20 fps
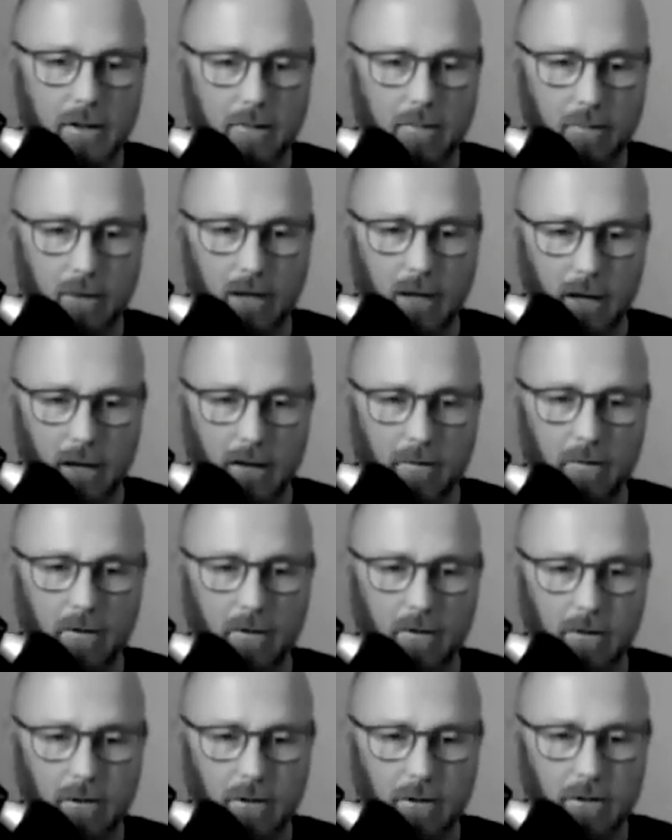
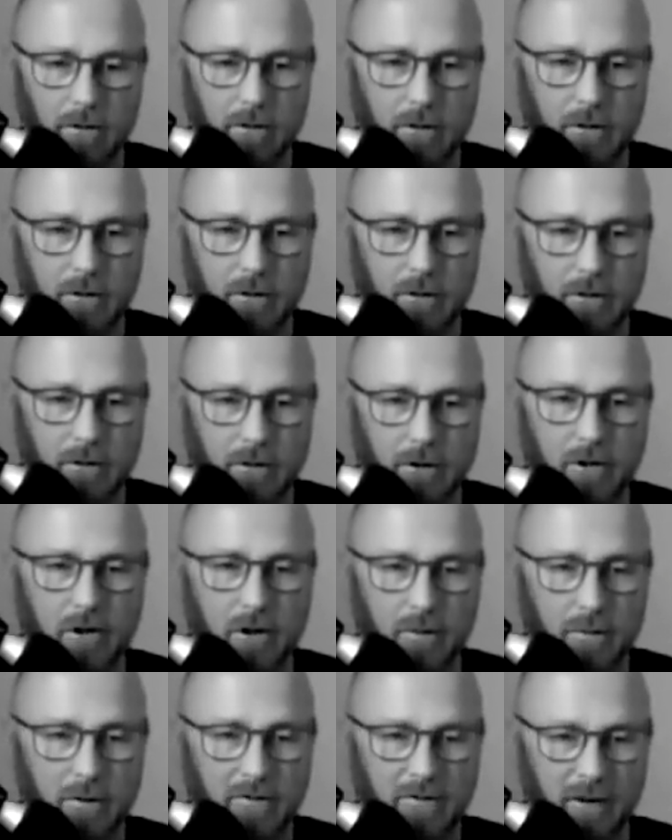behaviors, the
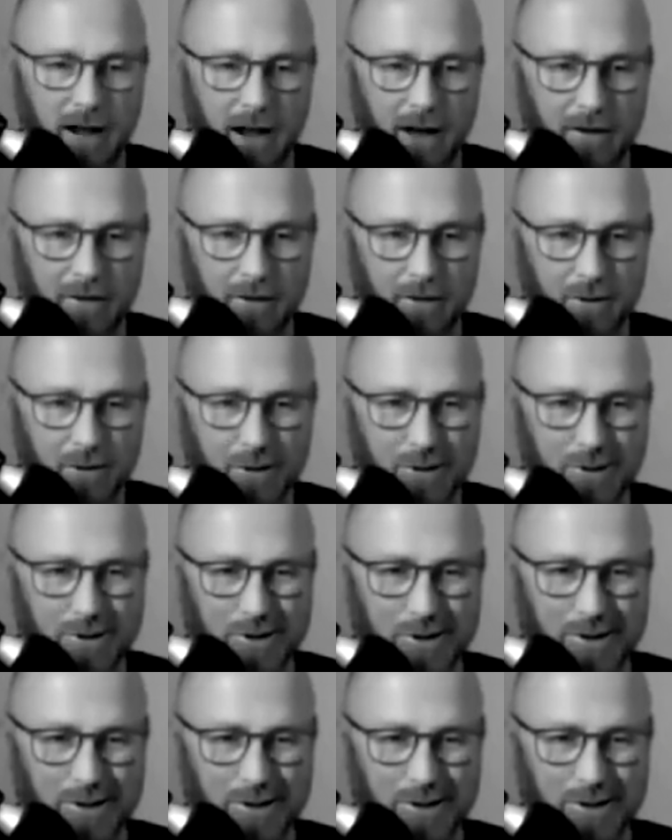human factors,